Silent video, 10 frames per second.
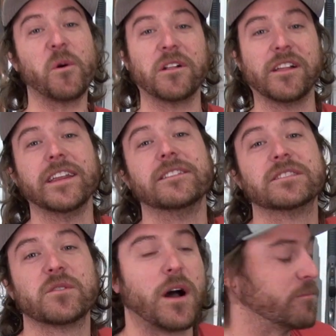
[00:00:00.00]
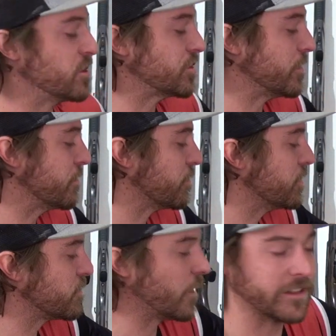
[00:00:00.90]
oil in it. So I'm gonna show you
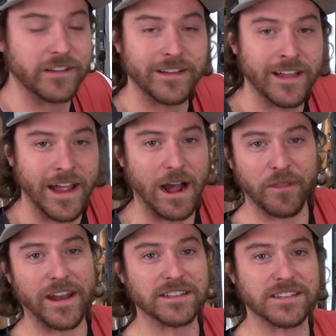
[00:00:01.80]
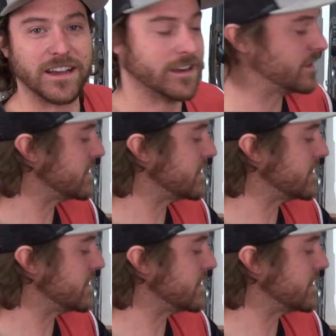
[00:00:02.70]
real quickly how that is done.